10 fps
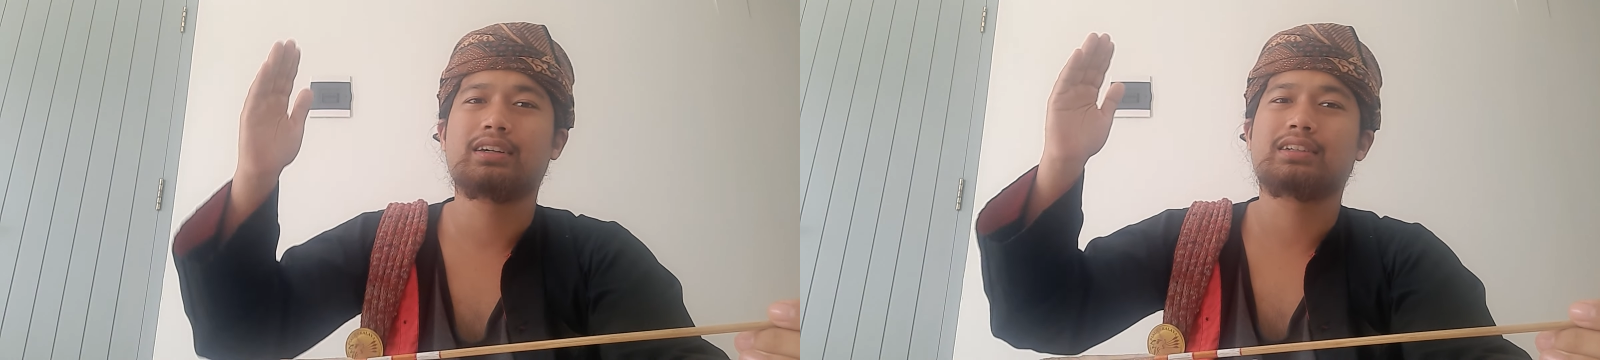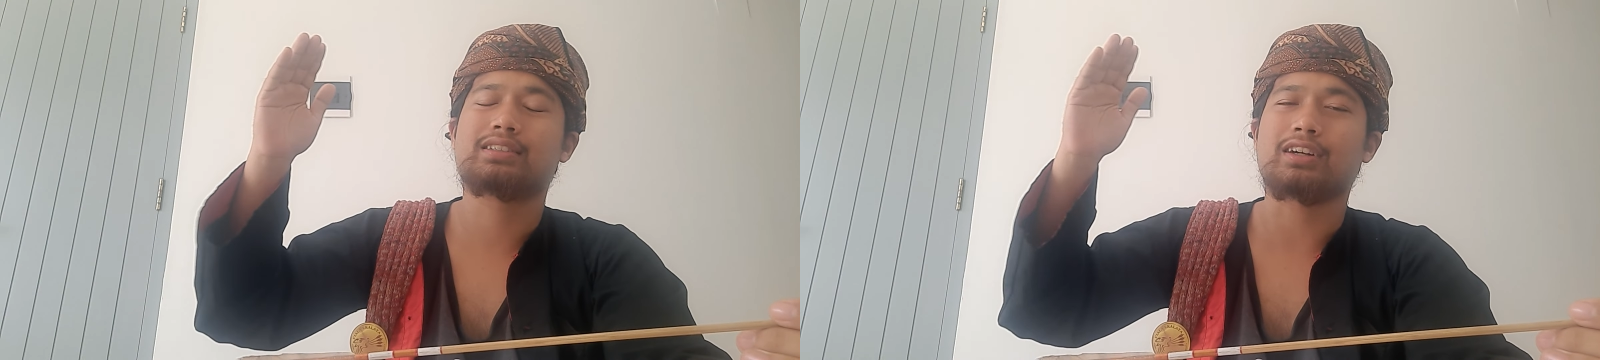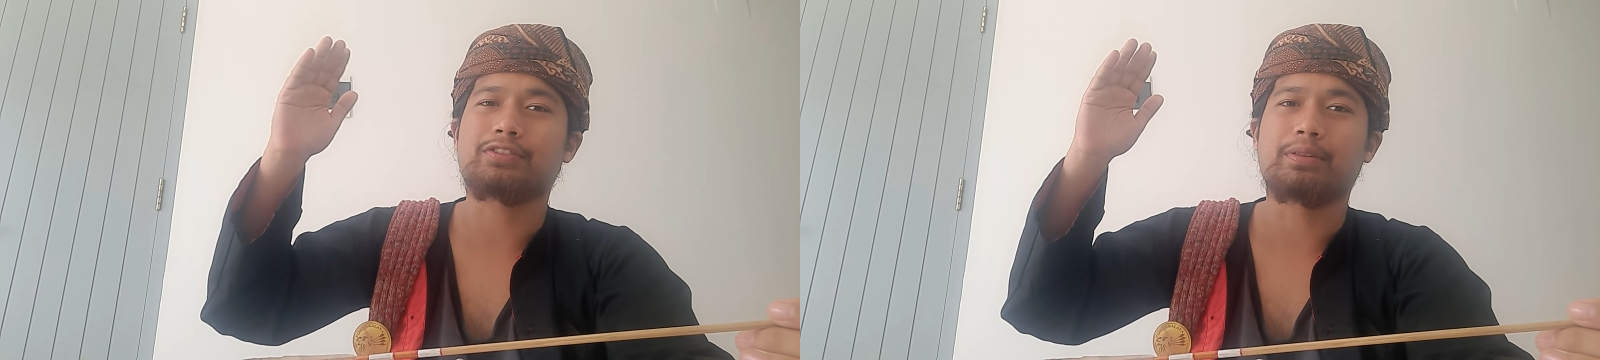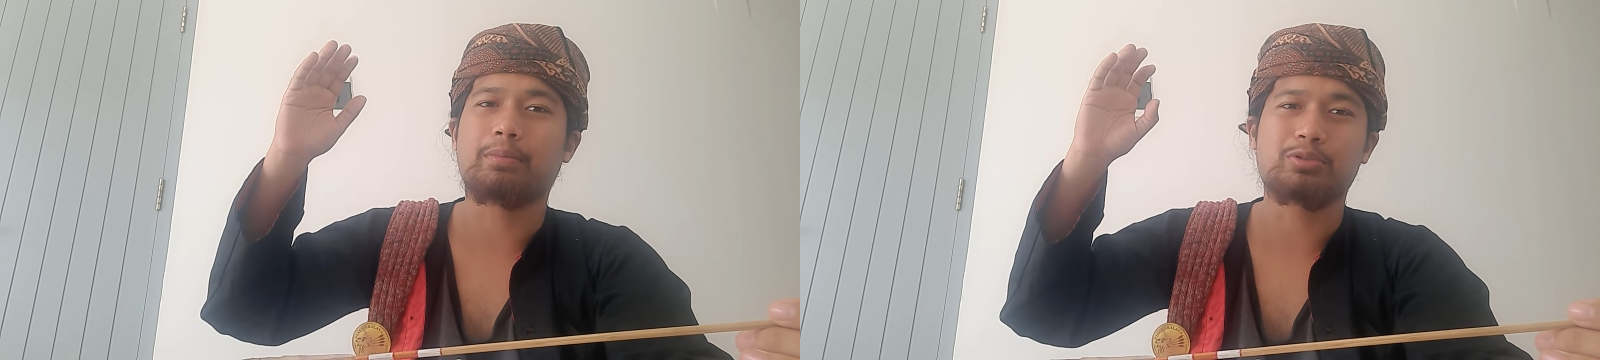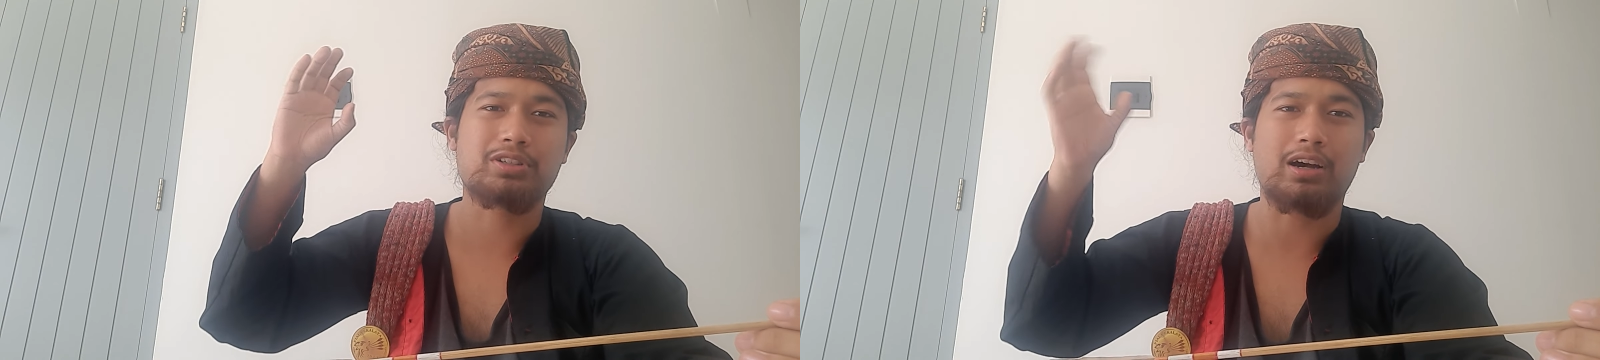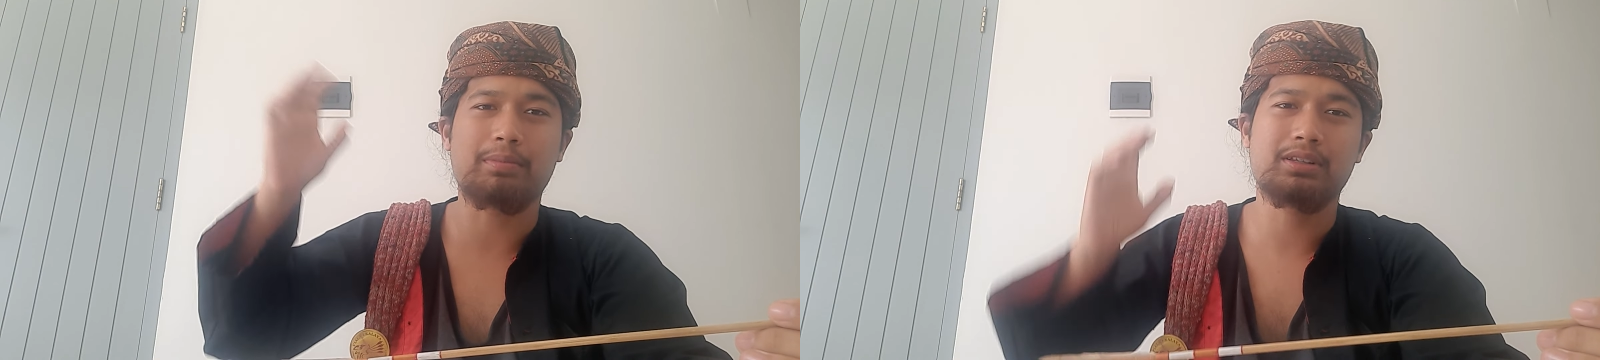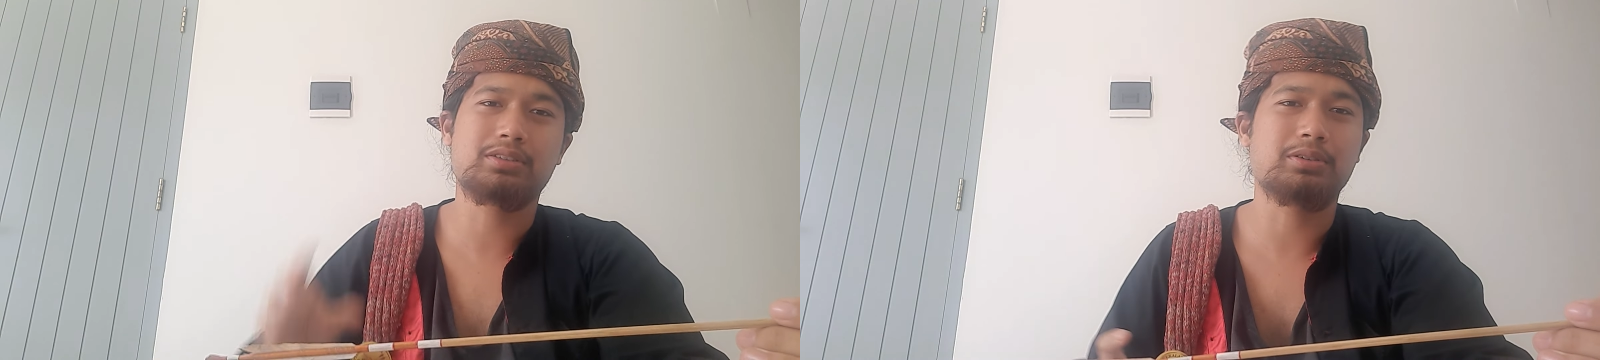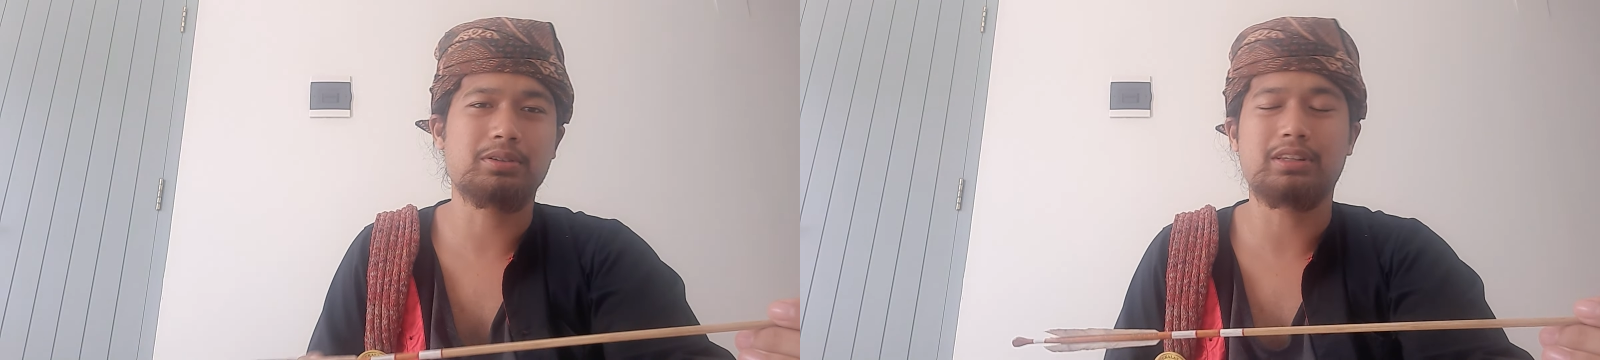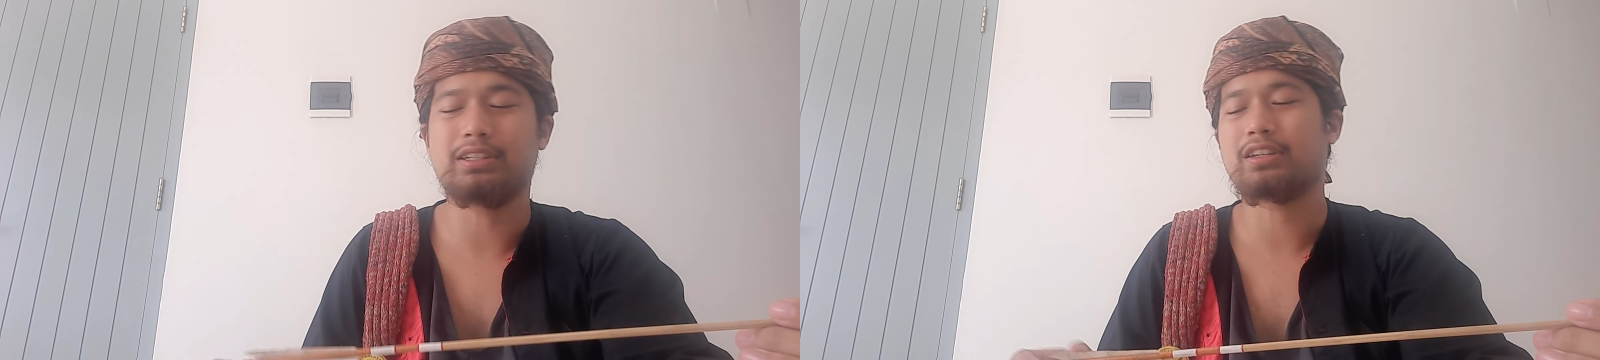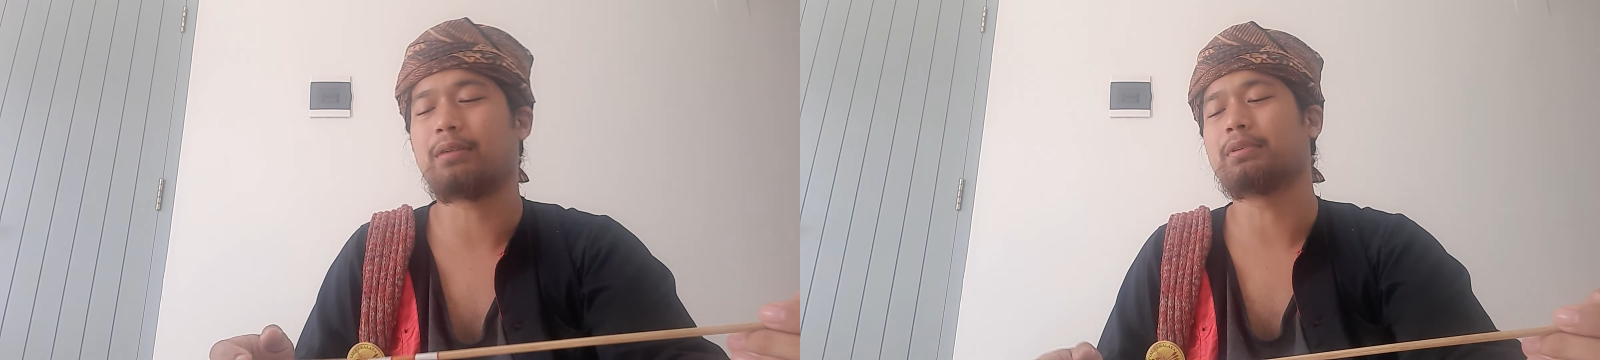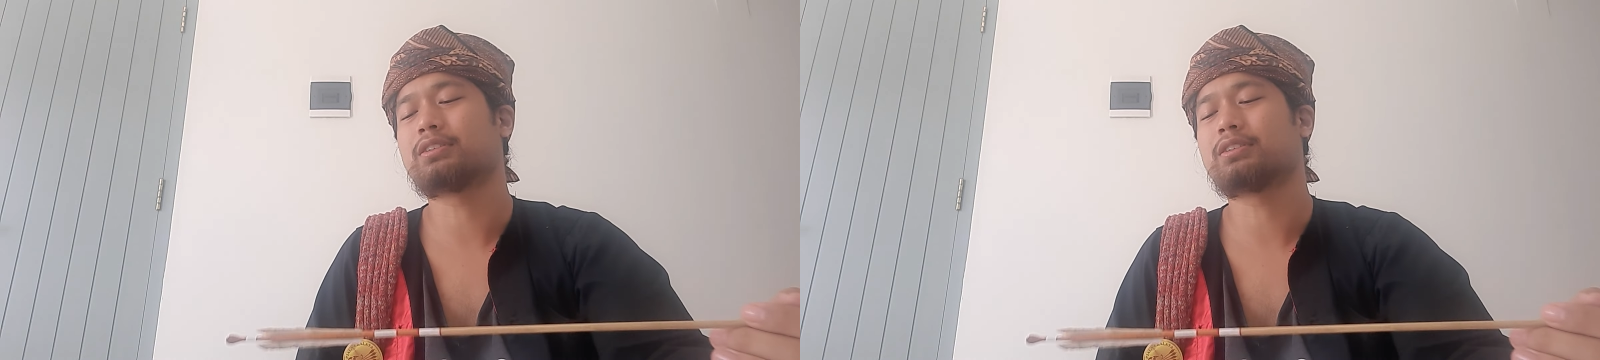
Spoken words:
starts from the most common to least common.